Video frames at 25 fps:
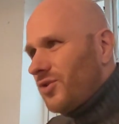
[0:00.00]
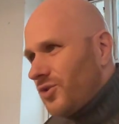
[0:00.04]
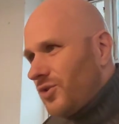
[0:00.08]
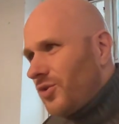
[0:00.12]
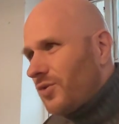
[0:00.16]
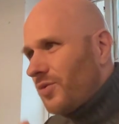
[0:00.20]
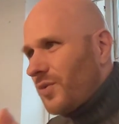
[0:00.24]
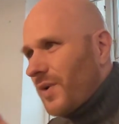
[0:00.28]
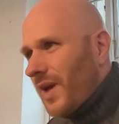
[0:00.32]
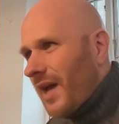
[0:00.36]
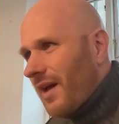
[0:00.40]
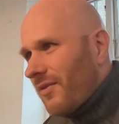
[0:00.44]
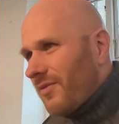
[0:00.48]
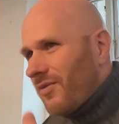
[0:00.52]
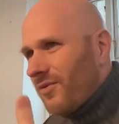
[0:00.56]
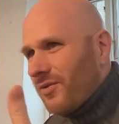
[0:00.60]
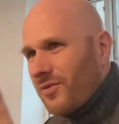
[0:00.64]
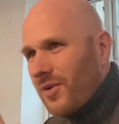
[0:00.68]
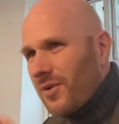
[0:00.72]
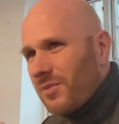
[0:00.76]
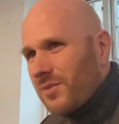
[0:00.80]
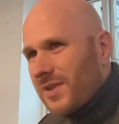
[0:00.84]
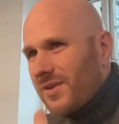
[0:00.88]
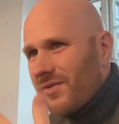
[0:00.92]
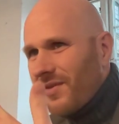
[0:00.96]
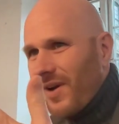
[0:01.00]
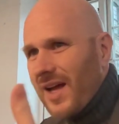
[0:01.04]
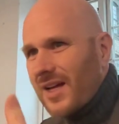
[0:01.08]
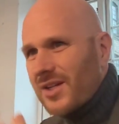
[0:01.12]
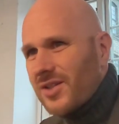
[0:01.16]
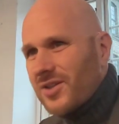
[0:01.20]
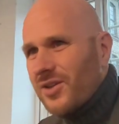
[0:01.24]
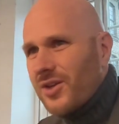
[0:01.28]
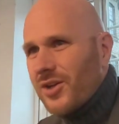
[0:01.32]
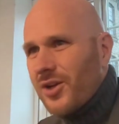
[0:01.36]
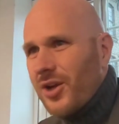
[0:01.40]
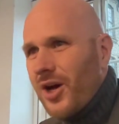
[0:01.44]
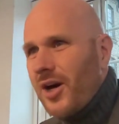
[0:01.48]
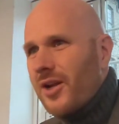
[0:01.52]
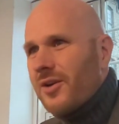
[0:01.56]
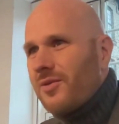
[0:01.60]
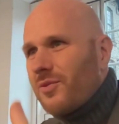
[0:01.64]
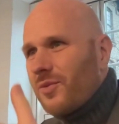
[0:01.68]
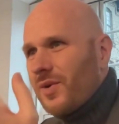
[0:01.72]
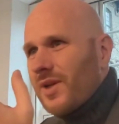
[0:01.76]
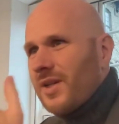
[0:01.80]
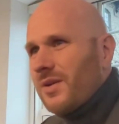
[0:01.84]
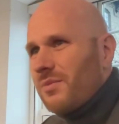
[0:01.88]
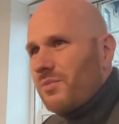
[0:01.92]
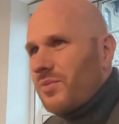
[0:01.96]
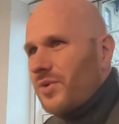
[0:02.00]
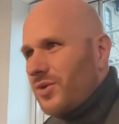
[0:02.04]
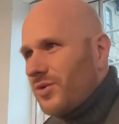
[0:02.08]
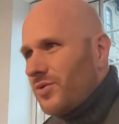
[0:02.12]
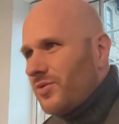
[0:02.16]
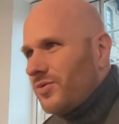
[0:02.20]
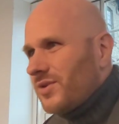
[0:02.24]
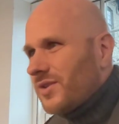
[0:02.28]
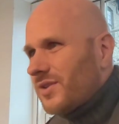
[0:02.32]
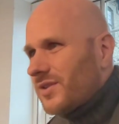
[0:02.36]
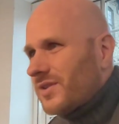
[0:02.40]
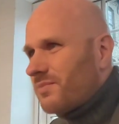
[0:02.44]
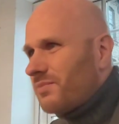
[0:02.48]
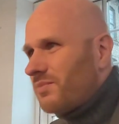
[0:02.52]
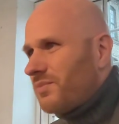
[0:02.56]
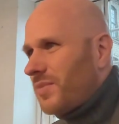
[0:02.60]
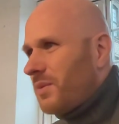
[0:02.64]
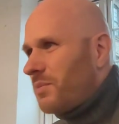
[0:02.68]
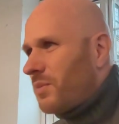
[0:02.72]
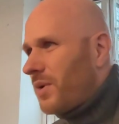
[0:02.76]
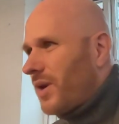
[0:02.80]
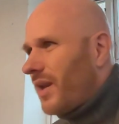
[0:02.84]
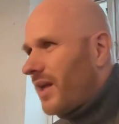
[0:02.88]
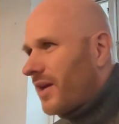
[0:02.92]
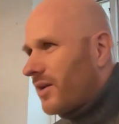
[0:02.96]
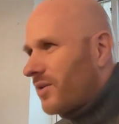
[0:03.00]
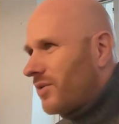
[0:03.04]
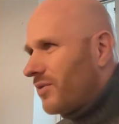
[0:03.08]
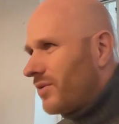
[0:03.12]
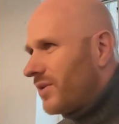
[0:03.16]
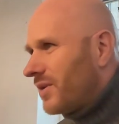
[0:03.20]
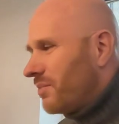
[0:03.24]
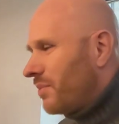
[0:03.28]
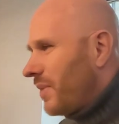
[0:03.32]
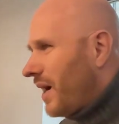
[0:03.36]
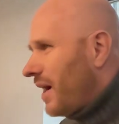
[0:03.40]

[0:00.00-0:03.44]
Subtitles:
should we have affirmative action or not when it produces people like Colin